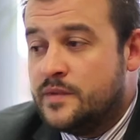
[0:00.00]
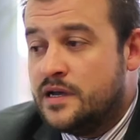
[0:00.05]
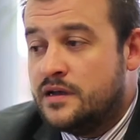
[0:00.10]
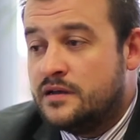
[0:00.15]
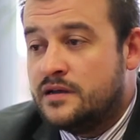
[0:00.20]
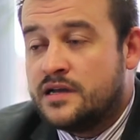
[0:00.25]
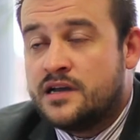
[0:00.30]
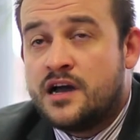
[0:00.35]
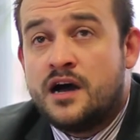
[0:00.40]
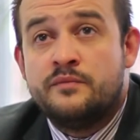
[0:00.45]
from
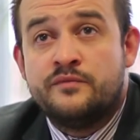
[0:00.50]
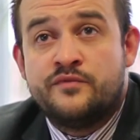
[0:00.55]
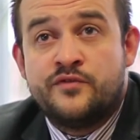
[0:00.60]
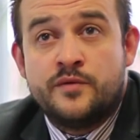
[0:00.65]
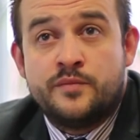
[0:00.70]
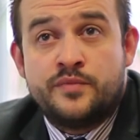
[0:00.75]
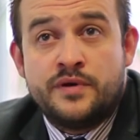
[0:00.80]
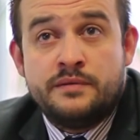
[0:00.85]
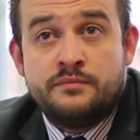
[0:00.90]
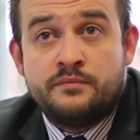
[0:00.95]
a carbon
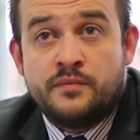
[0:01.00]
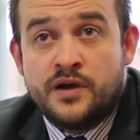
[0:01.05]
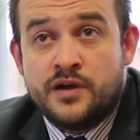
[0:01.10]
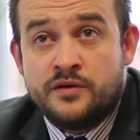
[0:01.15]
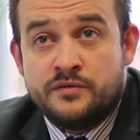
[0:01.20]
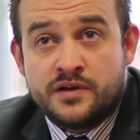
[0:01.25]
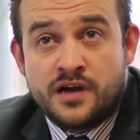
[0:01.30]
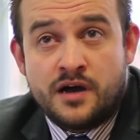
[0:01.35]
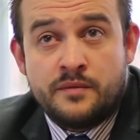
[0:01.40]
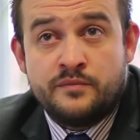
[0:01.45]
footprint,
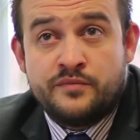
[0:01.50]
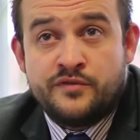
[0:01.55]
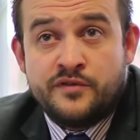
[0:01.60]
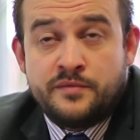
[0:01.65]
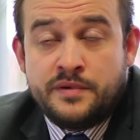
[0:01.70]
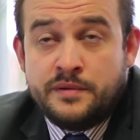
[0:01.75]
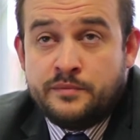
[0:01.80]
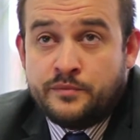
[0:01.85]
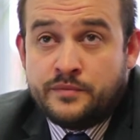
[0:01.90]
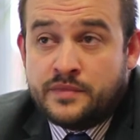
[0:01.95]
my own carbon
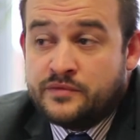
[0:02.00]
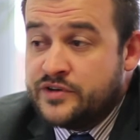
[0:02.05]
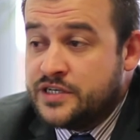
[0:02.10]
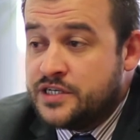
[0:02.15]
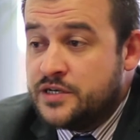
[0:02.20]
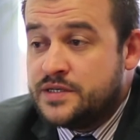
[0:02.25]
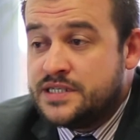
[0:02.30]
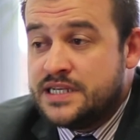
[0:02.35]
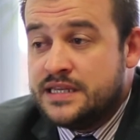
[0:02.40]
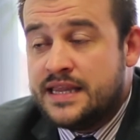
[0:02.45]
footprint,
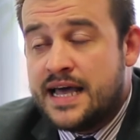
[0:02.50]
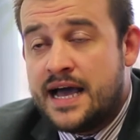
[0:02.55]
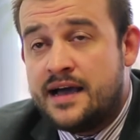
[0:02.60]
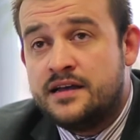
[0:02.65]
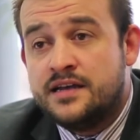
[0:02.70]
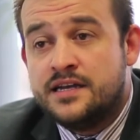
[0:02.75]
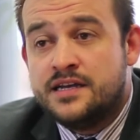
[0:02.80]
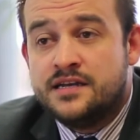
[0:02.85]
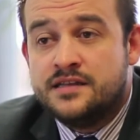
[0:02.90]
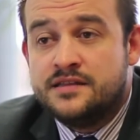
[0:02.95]
reducing
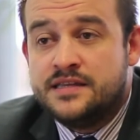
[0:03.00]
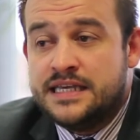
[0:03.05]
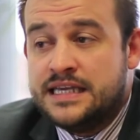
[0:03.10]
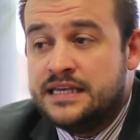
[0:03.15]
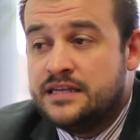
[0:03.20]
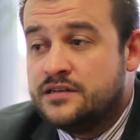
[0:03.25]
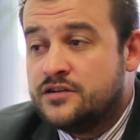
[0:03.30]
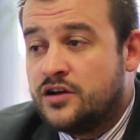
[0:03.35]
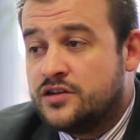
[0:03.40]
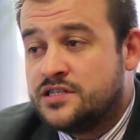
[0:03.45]
that,
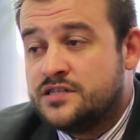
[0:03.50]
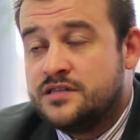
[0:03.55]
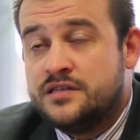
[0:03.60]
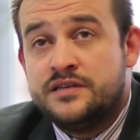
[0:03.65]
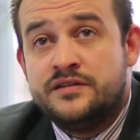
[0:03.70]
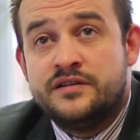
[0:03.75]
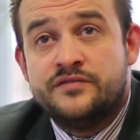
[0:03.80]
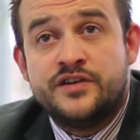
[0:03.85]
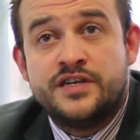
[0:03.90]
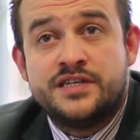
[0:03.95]
the cost
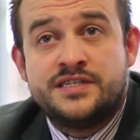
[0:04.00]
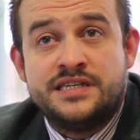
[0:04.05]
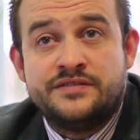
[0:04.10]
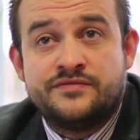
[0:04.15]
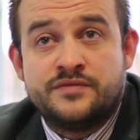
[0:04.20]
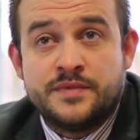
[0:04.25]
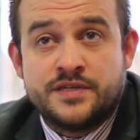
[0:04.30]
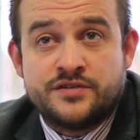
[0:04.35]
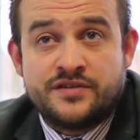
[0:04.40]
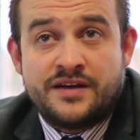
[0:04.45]
of the
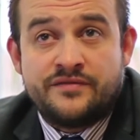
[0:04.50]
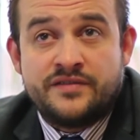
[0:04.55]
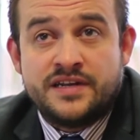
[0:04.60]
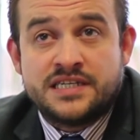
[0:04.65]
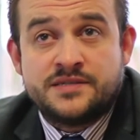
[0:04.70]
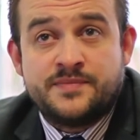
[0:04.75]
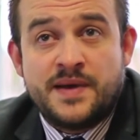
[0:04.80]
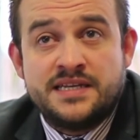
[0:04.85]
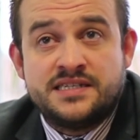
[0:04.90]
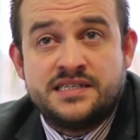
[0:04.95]
university from a
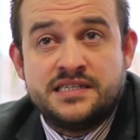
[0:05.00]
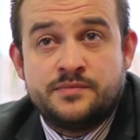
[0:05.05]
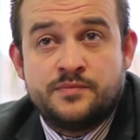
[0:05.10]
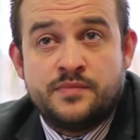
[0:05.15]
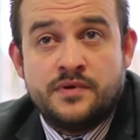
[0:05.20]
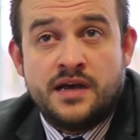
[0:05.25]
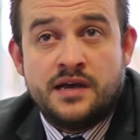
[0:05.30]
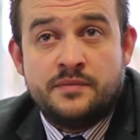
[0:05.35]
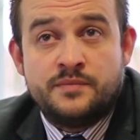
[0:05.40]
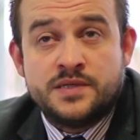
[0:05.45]
travel
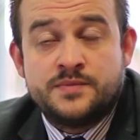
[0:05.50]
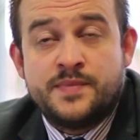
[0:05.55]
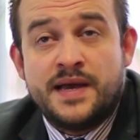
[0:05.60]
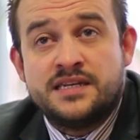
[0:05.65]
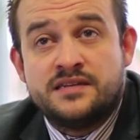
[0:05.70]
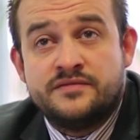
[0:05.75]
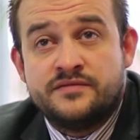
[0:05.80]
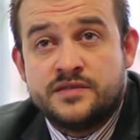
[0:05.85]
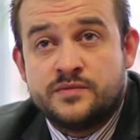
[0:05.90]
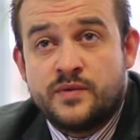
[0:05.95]
expenses
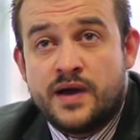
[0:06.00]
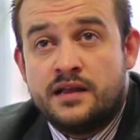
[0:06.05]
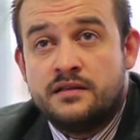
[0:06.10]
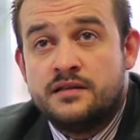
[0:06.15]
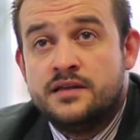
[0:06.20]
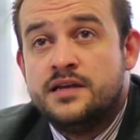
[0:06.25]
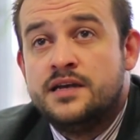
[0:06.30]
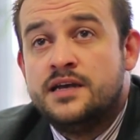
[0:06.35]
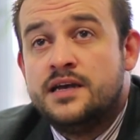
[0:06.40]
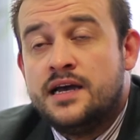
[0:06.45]
perspective as
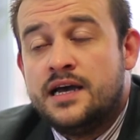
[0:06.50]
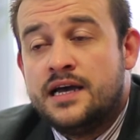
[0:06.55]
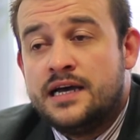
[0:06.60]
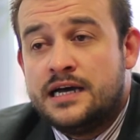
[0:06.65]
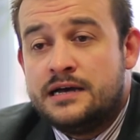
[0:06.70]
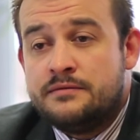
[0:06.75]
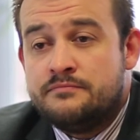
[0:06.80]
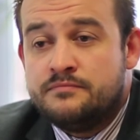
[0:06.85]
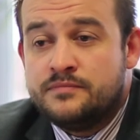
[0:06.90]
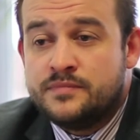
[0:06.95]
well.
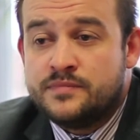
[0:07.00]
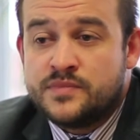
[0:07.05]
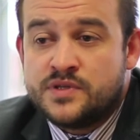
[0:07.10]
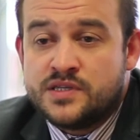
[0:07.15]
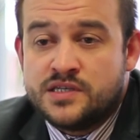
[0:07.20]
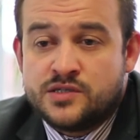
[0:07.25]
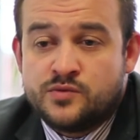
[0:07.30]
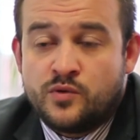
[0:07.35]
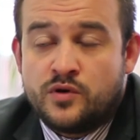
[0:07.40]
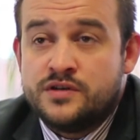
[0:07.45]

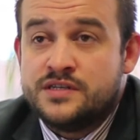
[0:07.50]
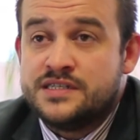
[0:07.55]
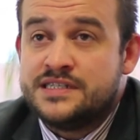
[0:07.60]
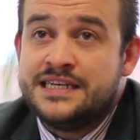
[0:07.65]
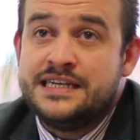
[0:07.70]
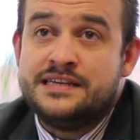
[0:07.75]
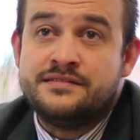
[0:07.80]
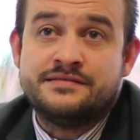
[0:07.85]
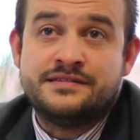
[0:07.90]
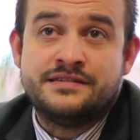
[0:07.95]
To
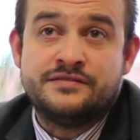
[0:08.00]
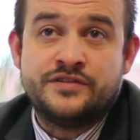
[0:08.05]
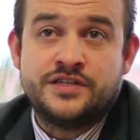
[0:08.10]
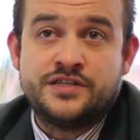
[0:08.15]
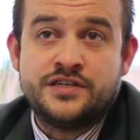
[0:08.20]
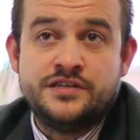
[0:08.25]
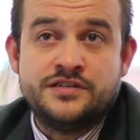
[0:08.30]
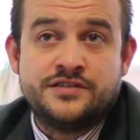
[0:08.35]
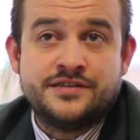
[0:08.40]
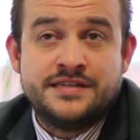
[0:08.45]
Swansea, the
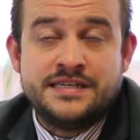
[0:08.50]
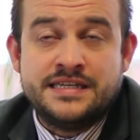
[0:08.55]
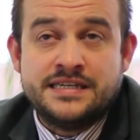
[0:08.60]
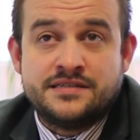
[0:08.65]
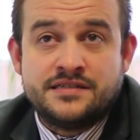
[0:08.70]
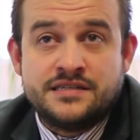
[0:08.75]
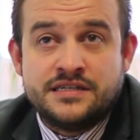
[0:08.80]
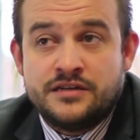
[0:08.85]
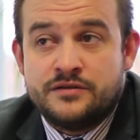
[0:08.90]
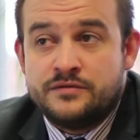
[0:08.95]
return
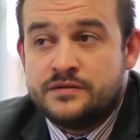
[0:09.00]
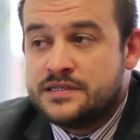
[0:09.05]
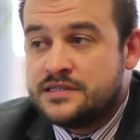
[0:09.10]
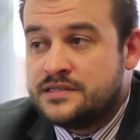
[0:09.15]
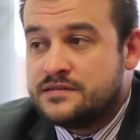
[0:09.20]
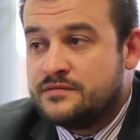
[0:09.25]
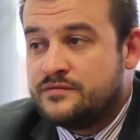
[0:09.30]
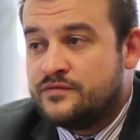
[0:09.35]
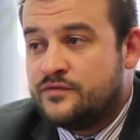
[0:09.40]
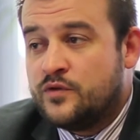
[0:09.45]
journey is,
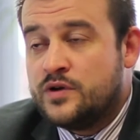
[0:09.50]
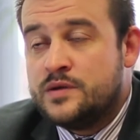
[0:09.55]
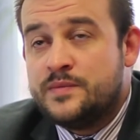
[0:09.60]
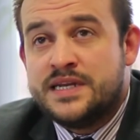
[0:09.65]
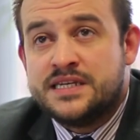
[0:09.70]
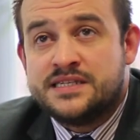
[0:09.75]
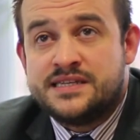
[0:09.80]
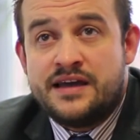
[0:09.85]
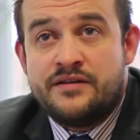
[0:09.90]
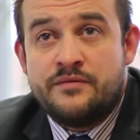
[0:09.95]
it's
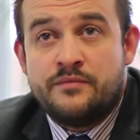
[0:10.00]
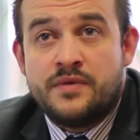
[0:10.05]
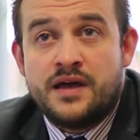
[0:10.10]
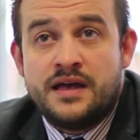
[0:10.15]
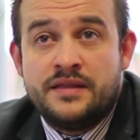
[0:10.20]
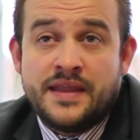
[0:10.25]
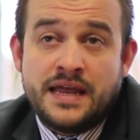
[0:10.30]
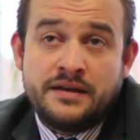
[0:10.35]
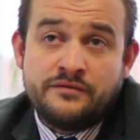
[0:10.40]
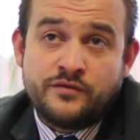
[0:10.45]
40 minutes there
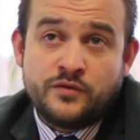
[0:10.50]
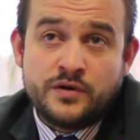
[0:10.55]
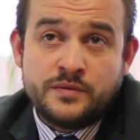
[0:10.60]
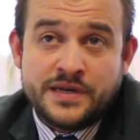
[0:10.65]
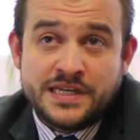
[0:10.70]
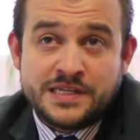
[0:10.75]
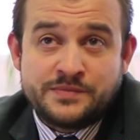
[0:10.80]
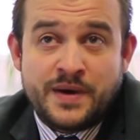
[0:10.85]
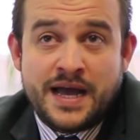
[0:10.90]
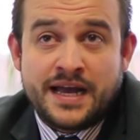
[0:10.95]
and then
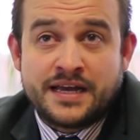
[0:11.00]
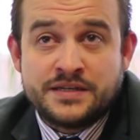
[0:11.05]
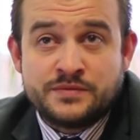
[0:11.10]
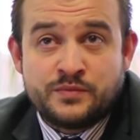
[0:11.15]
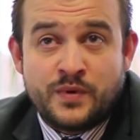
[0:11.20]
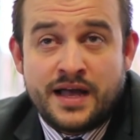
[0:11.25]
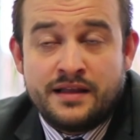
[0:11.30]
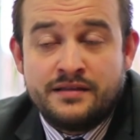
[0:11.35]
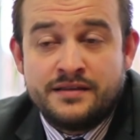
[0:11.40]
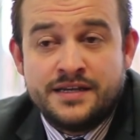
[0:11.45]
40 minutes back
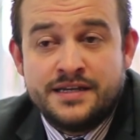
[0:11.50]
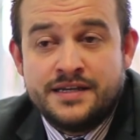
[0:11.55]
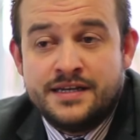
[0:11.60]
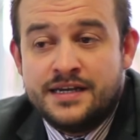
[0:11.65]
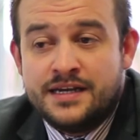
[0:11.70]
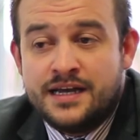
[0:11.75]
as well.